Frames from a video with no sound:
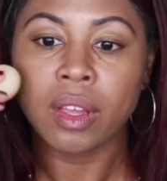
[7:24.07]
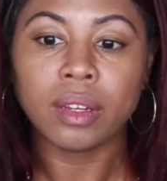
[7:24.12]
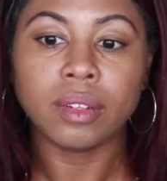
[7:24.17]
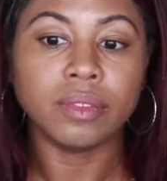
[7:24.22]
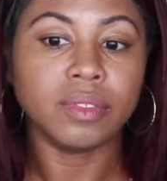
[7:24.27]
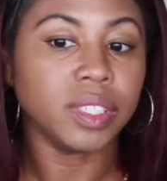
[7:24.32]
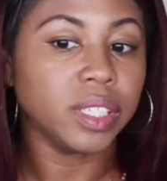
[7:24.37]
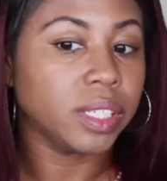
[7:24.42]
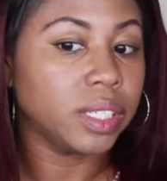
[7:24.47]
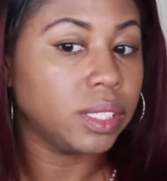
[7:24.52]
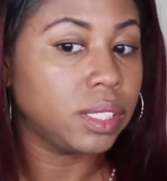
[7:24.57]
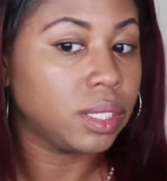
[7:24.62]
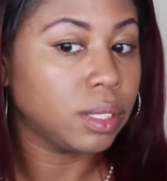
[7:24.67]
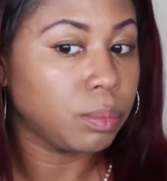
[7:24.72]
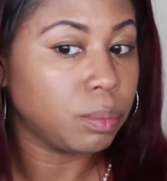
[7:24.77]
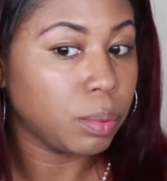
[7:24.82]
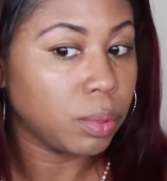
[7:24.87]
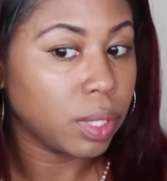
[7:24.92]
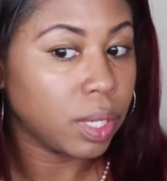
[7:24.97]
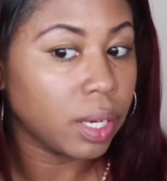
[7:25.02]
Very
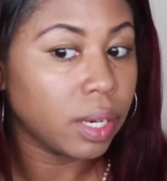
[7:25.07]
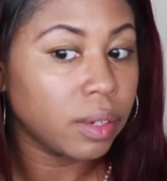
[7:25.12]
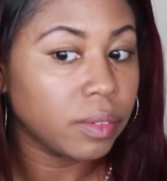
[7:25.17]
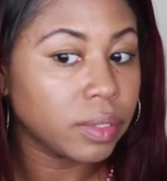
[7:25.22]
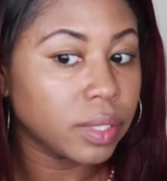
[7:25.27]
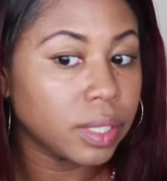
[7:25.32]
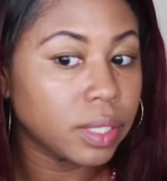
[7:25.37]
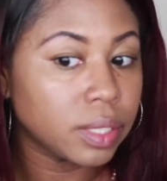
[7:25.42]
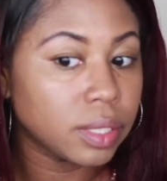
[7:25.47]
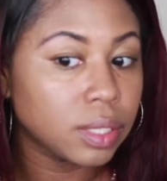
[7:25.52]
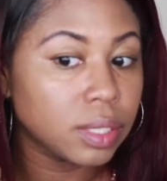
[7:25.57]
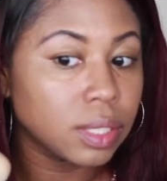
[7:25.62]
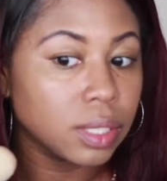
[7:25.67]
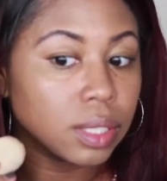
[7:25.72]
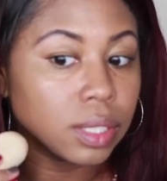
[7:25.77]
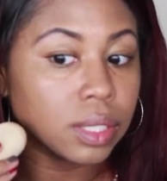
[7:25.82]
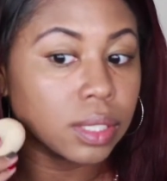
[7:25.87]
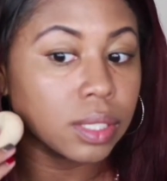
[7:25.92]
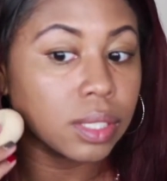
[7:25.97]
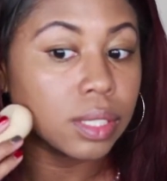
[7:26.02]
simple coverage,
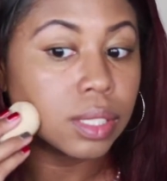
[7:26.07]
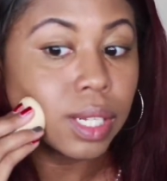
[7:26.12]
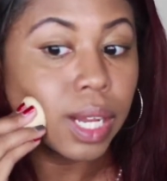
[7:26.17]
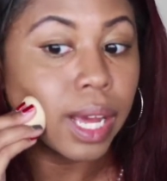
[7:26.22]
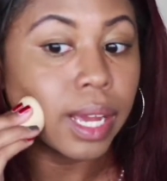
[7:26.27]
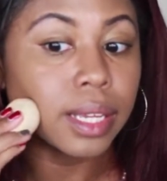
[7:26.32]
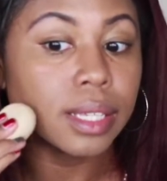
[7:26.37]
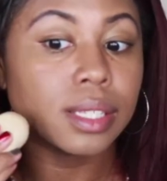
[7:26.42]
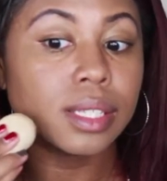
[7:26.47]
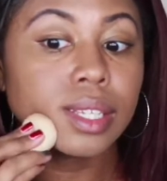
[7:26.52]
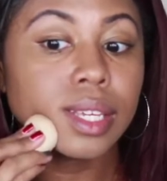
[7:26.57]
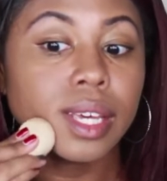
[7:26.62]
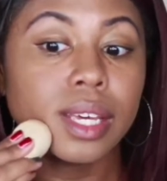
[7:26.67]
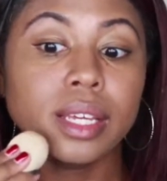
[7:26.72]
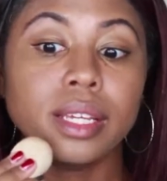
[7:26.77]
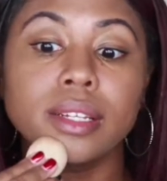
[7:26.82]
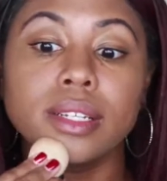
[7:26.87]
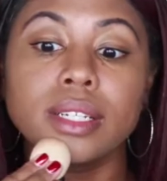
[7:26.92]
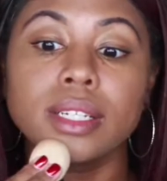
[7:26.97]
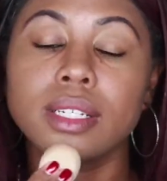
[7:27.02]
looks like
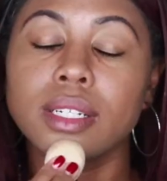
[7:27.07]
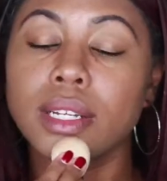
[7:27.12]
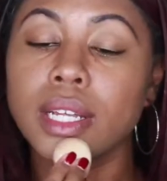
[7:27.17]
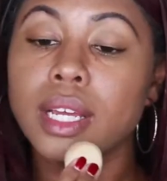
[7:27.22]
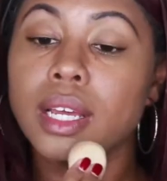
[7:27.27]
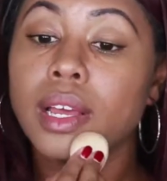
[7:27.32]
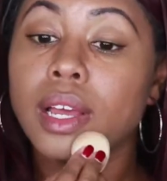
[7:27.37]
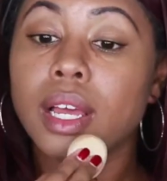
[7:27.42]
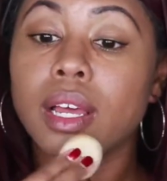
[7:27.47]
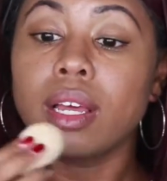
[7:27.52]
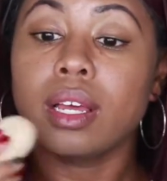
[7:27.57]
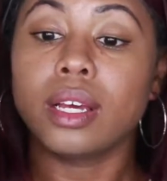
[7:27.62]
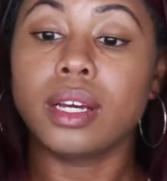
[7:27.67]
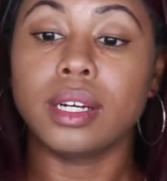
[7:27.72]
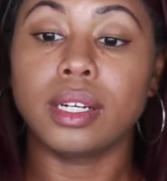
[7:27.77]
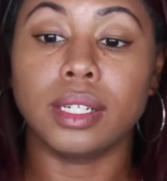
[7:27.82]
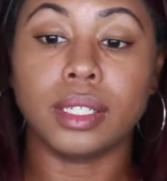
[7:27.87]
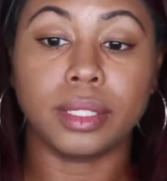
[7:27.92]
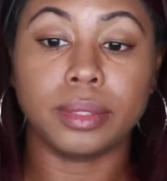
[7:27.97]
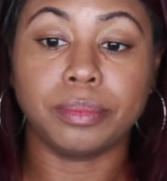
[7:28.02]
skin.
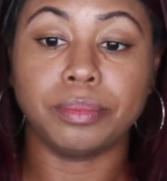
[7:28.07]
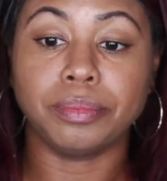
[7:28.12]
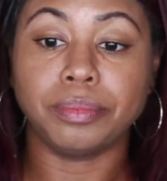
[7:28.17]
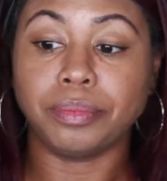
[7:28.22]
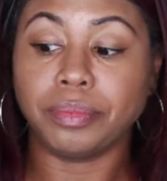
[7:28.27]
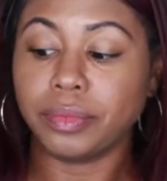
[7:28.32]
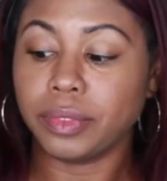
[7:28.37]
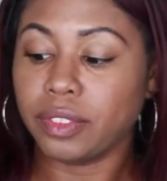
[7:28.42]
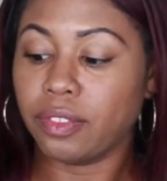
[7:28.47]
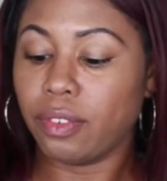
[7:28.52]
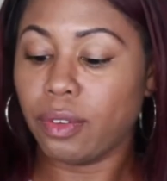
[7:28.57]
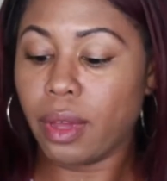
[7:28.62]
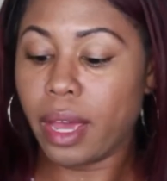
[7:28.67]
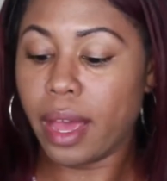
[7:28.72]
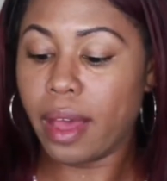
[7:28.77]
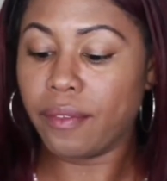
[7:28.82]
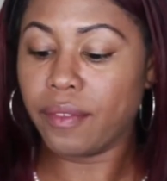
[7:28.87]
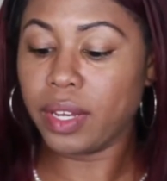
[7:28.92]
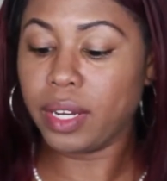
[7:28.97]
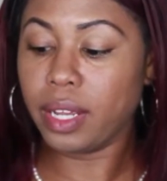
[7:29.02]
If you
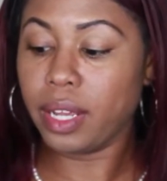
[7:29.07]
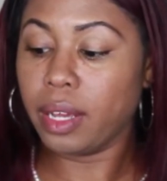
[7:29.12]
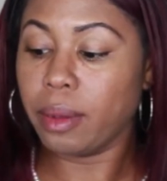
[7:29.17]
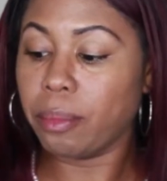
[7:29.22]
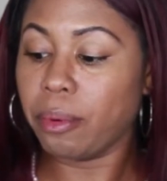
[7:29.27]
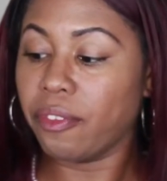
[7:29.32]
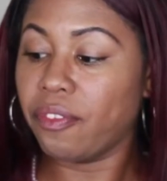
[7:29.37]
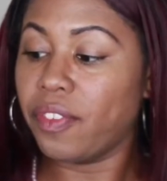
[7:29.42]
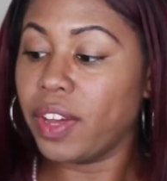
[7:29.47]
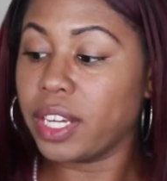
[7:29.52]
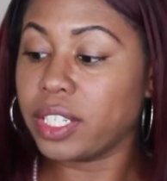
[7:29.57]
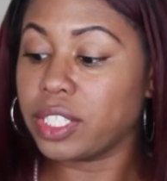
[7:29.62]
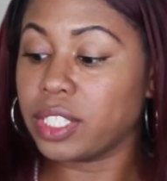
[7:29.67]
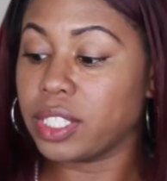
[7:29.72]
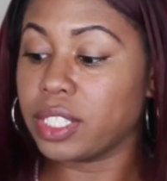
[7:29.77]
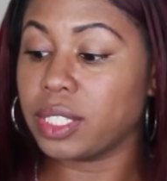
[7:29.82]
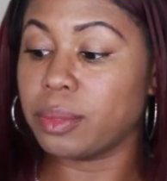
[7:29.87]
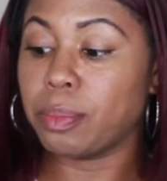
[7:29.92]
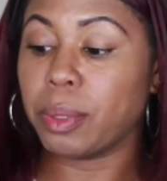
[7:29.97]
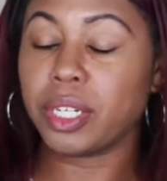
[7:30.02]
have any
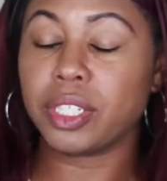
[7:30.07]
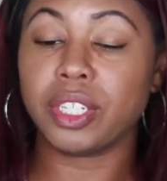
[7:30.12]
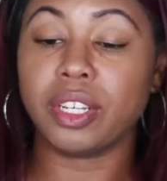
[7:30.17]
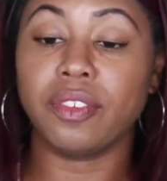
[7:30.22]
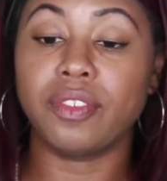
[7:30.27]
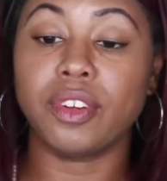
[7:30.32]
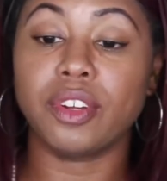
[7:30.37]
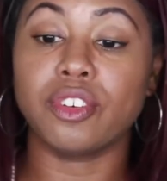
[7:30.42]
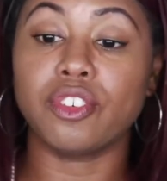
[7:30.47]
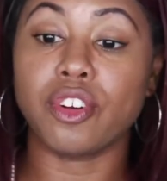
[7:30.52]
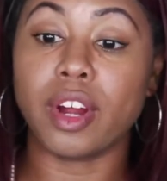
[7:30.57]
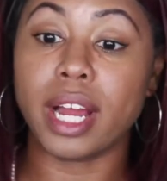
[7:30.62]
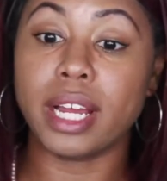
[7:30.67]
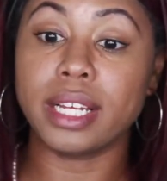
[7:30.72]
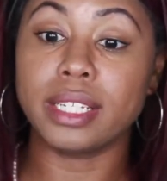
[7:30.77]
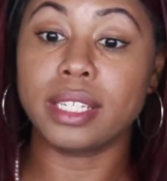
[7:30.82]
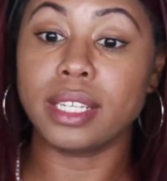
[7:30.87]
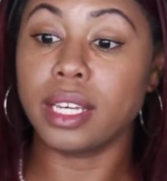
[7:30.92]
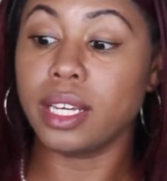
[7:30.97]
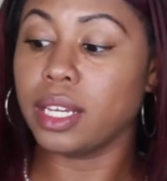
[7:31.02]
imperfections, especially if you're dry
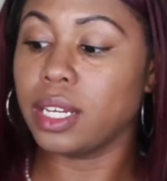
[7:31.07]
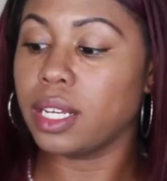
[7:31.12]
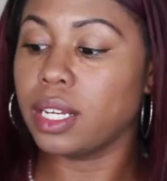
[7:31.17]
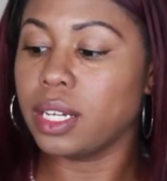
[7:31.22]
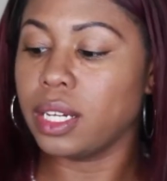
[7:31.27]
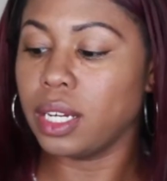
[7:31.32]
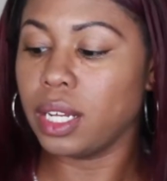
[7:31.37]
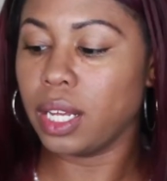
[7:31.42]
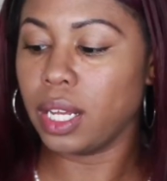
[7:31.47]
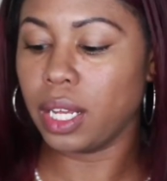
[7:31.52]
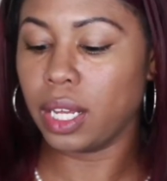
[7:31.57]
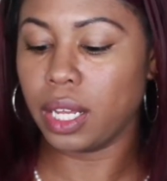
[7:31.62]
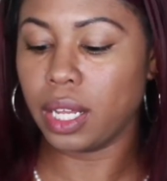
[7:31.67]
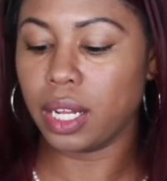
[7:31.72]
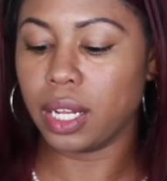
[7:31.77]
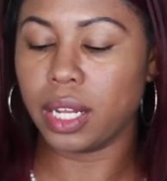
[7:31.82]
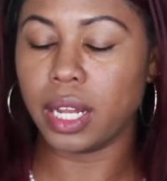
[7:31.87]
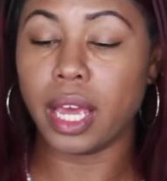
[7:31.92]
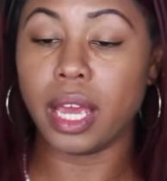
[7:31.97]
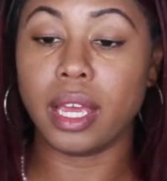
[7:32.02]
skin,
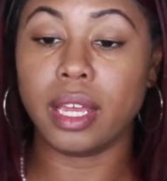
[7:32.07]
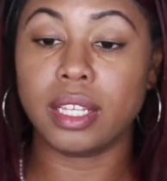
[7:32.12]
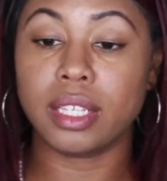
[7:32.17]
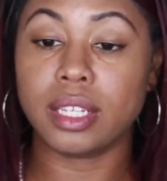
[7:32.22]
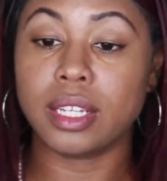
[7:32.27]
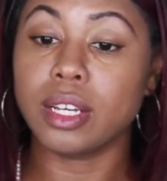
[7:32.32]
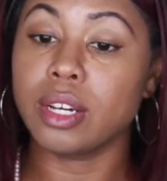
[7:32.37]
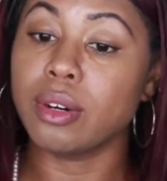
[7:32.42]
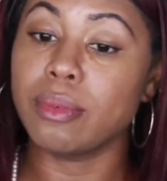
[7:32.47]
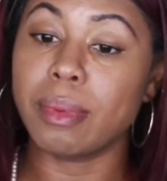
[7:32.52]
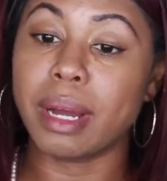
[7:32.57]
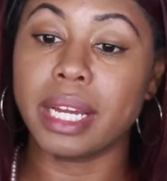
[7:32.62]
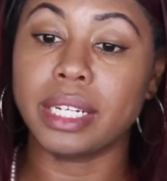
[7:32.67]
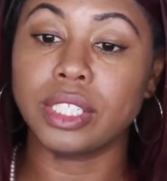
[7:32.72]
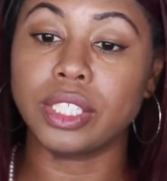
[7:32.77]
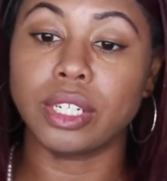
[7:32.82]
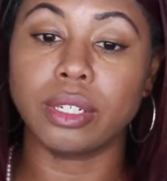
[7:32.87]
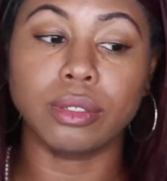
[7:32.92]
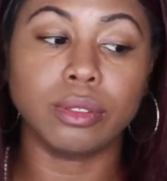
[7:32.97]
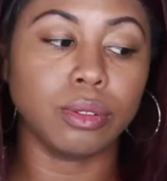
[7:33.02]
they still might
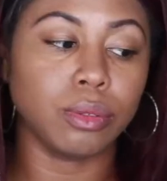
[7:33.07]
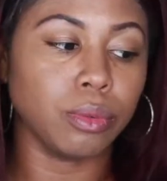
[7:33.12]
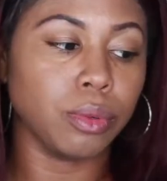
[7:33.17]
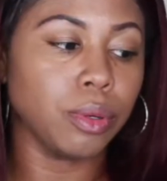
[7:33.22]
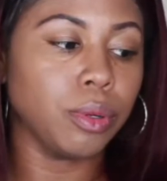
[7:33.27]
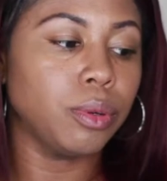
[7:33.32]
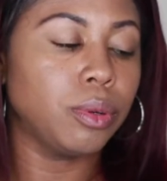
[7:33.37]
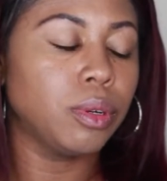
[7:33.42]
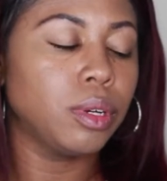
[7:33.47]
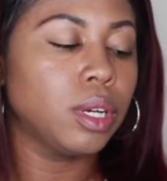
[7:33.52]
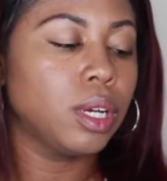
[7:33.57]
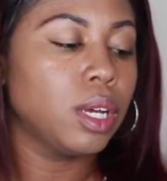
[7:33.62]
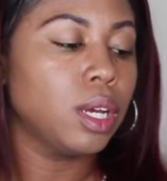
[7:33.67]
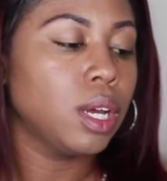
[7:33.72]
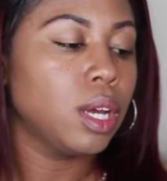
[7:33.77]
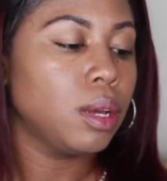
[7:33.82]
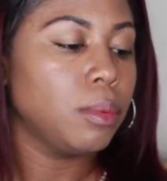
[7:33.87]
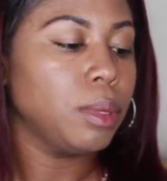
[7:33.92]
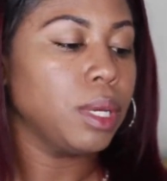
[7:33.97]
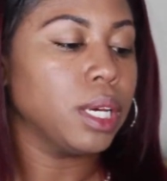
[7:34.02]
show through
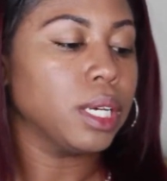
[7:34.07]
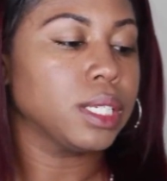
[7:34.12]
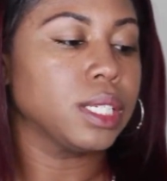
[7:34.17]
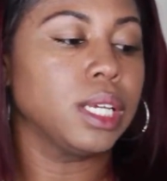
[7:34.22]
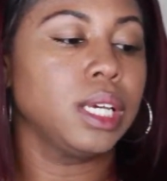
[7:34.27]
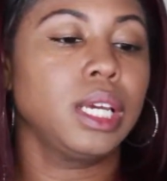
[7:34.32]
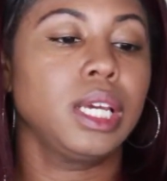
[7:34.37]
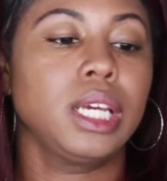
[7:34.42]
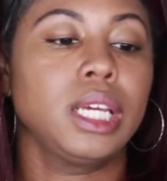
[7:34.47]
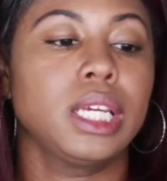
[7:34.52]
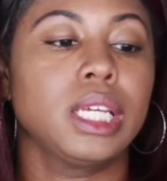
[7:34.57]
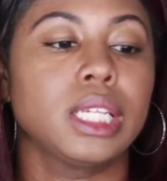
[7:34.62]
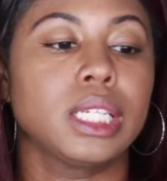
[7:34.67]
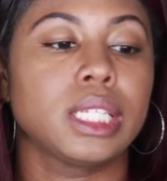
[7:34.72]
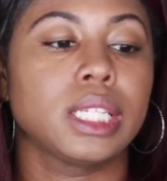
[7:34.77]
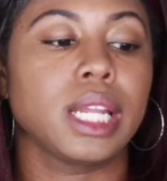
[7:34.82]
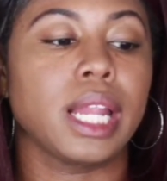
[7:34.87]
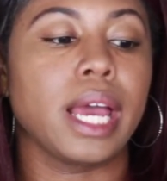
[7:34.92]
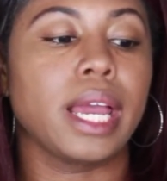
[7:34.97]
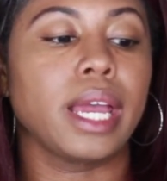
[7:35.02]
because it
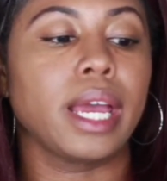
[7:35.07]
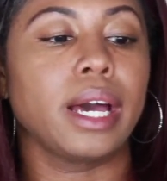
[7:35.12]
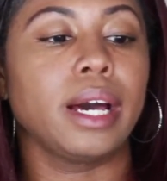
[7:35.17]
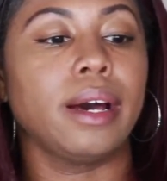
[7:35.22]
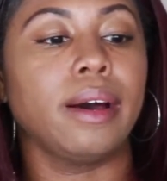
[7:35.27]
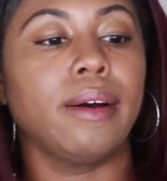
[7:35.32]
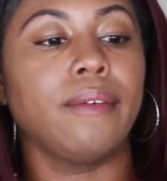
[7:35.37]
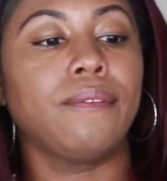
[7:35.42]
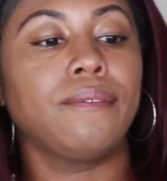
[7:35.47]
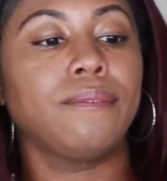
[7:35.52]
is like a,